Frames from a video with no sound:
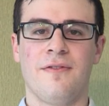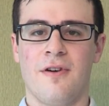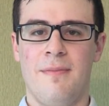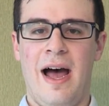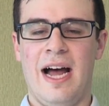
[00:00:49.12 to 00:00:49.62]

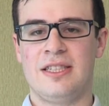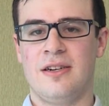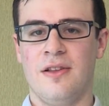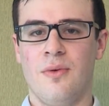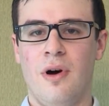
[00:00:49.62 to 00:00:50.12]
for a match
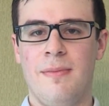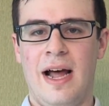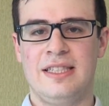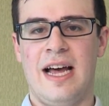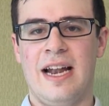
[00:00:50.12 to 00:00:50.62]
on the
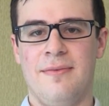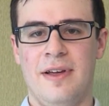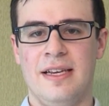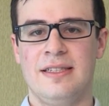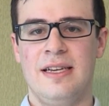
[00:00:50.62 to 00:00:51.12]
OneMatch
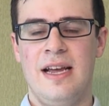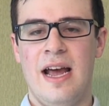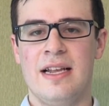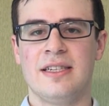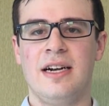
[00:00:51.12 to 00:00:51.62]
database
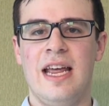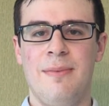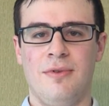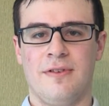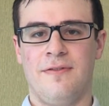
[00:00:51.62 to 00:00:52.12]
and is
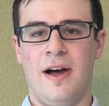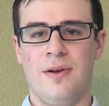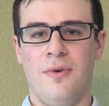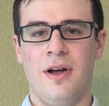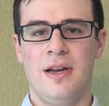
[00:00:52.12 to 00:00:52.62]
unable to
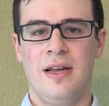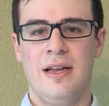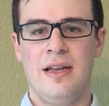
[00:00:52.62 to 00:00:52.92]
find one.